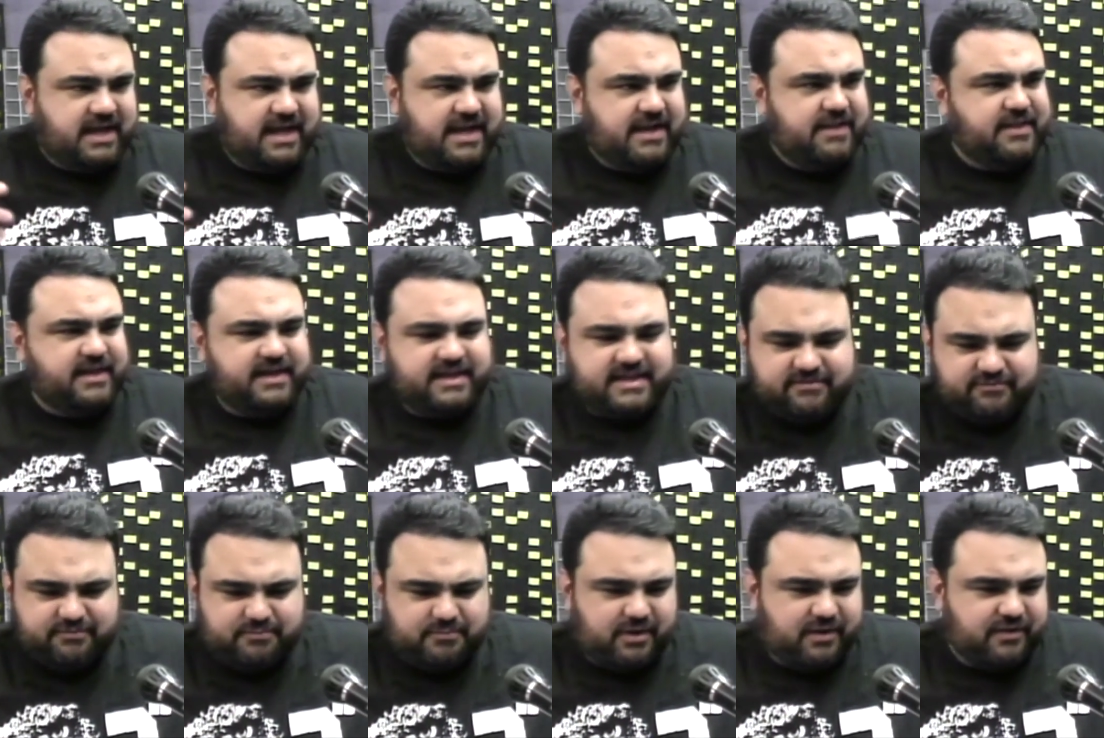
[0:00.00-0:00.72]
and they
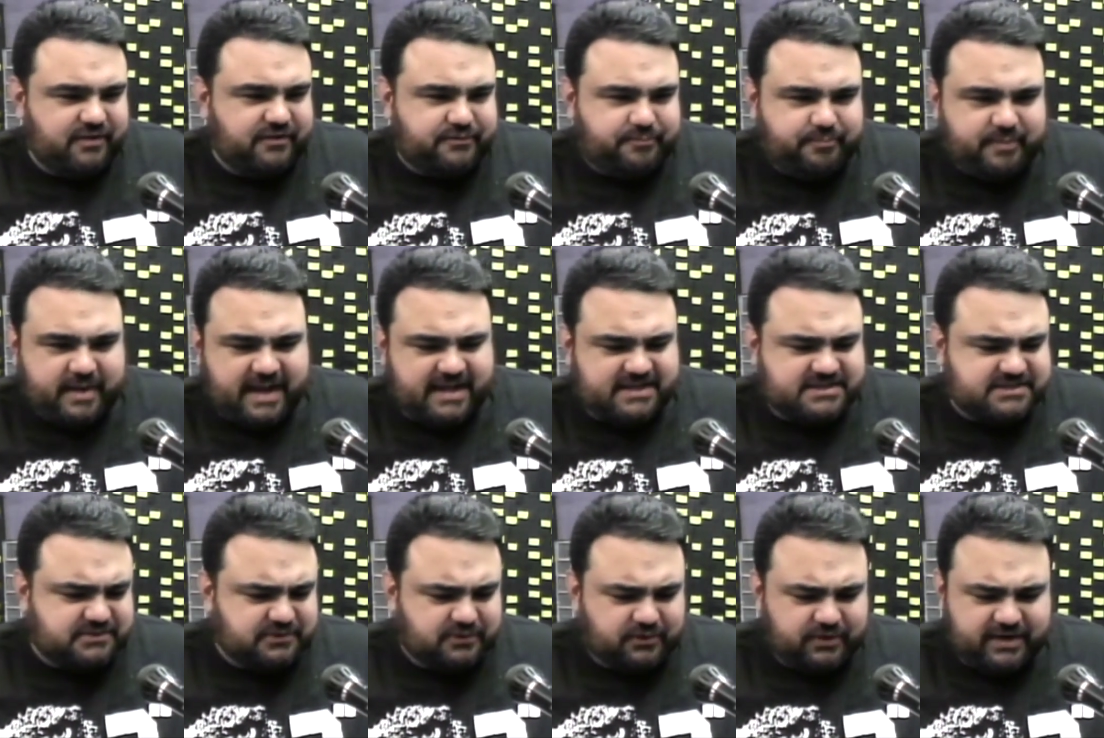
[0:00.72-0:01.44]
give him all this
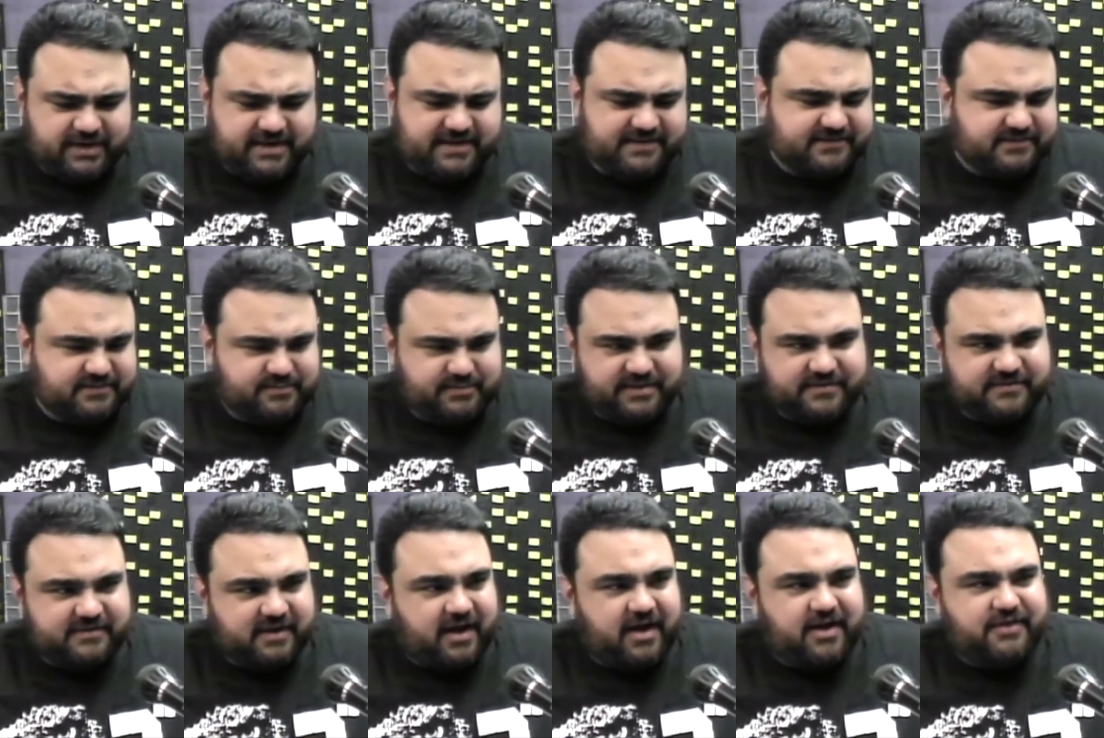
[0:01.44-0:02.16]
backstory, and he's going to
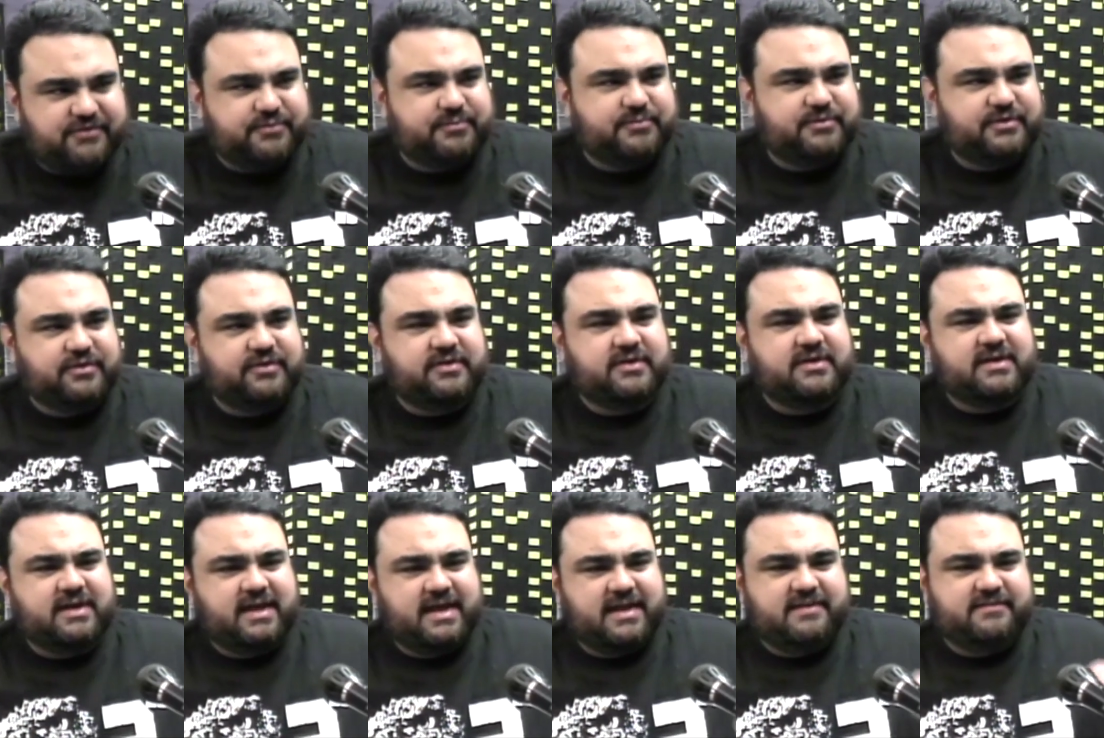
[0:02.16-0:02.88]
be this awesome dude,
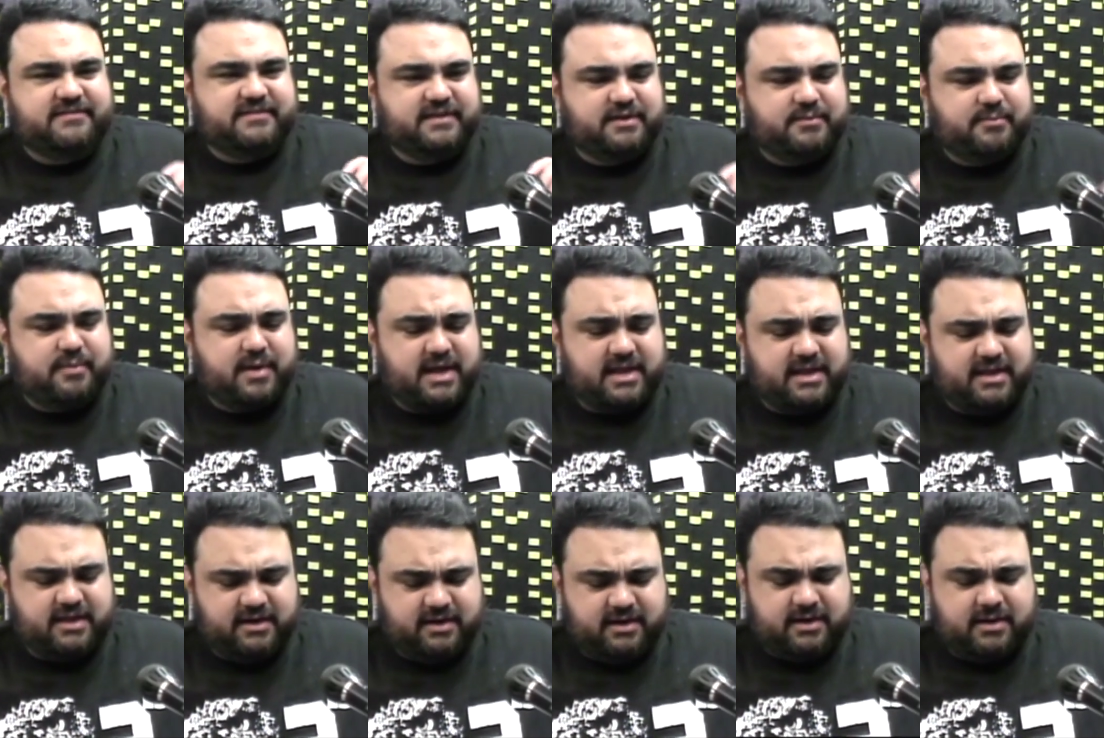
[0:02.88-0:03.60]
and he's
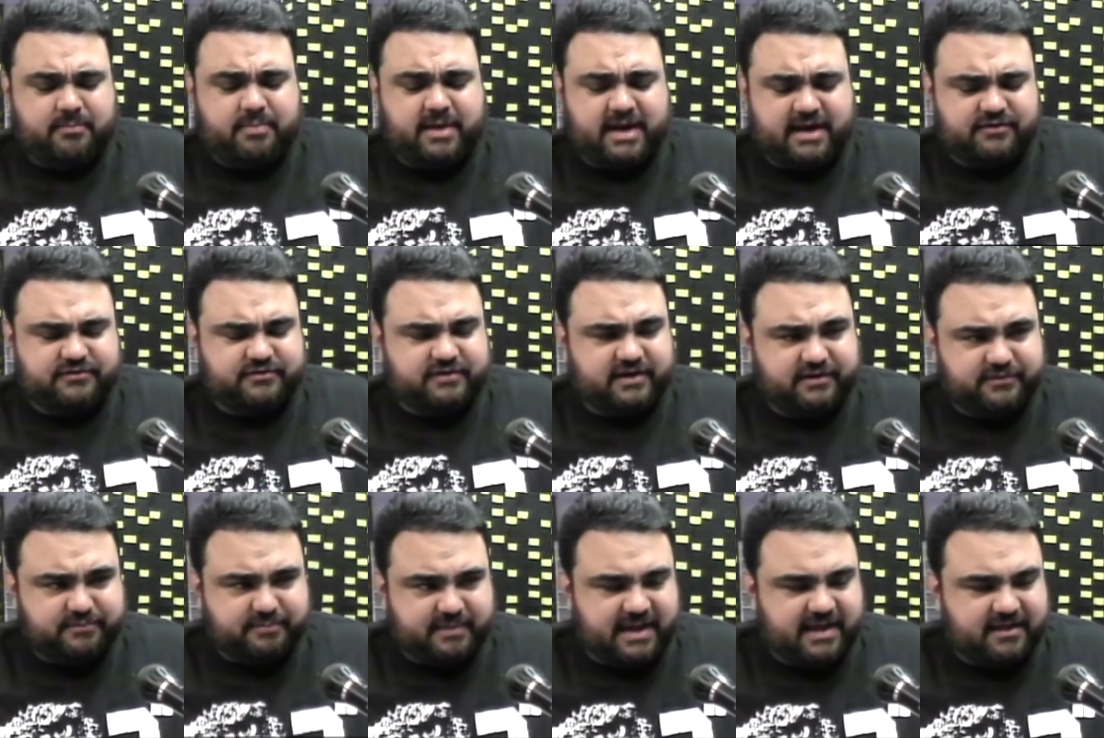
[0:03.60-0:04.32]
in Empire
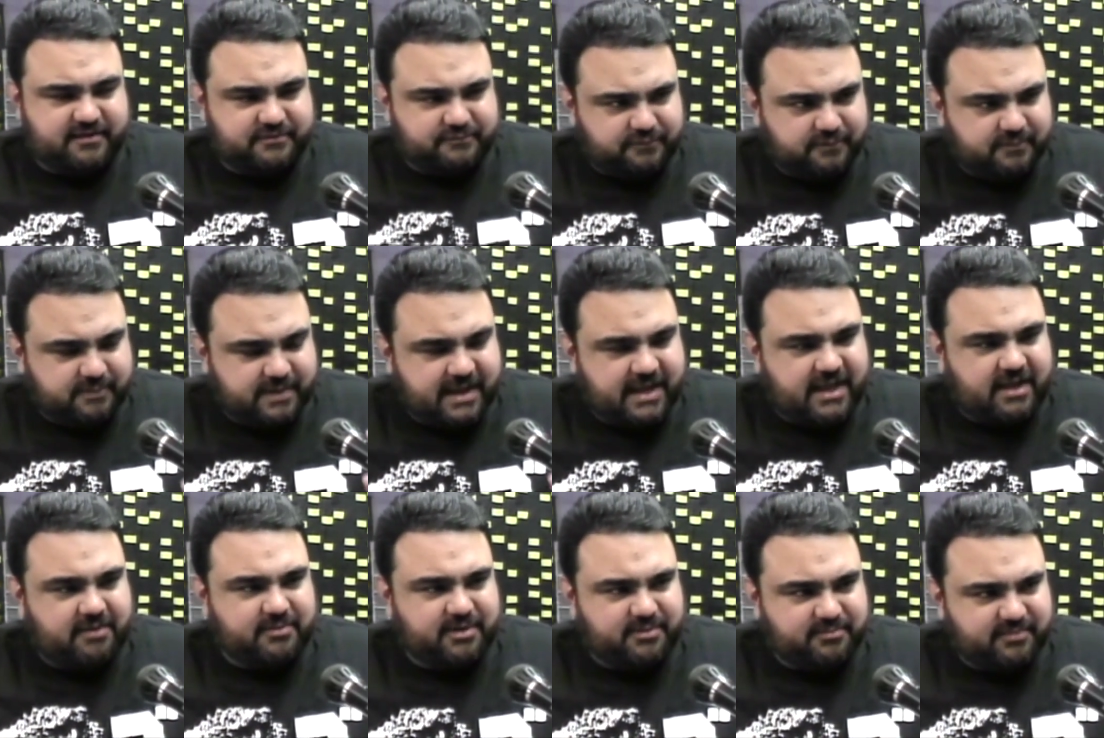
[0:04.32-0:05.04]
Strikes Back for about
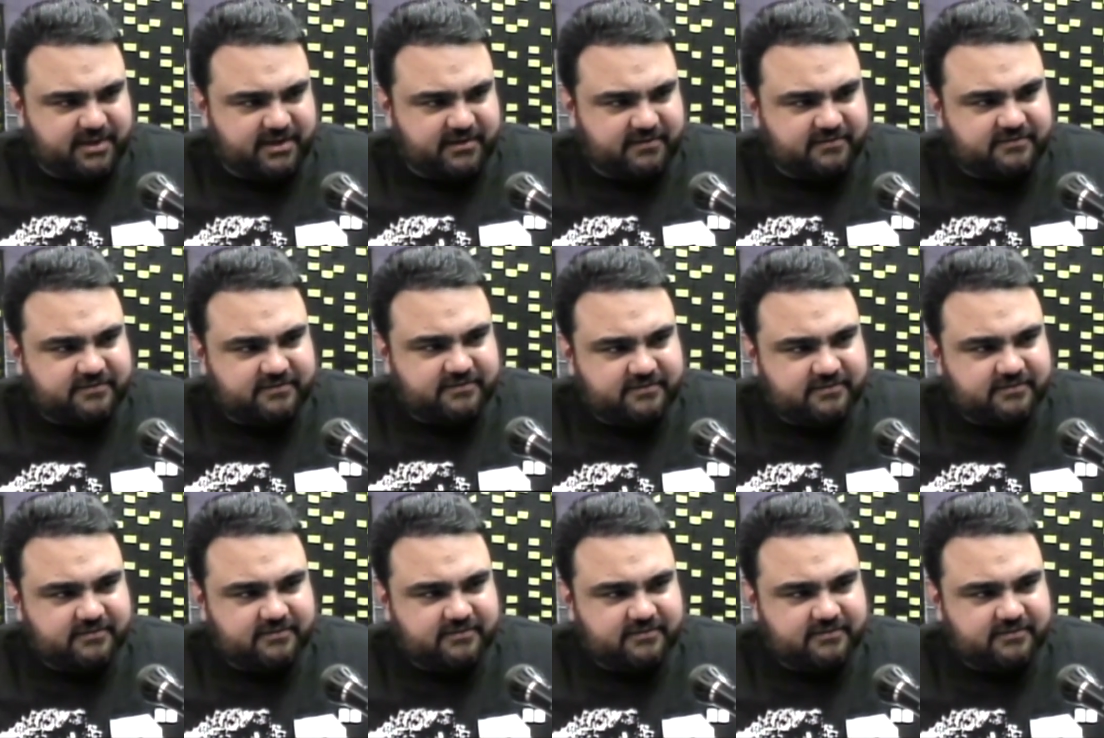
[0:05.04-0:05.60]
how many minutes?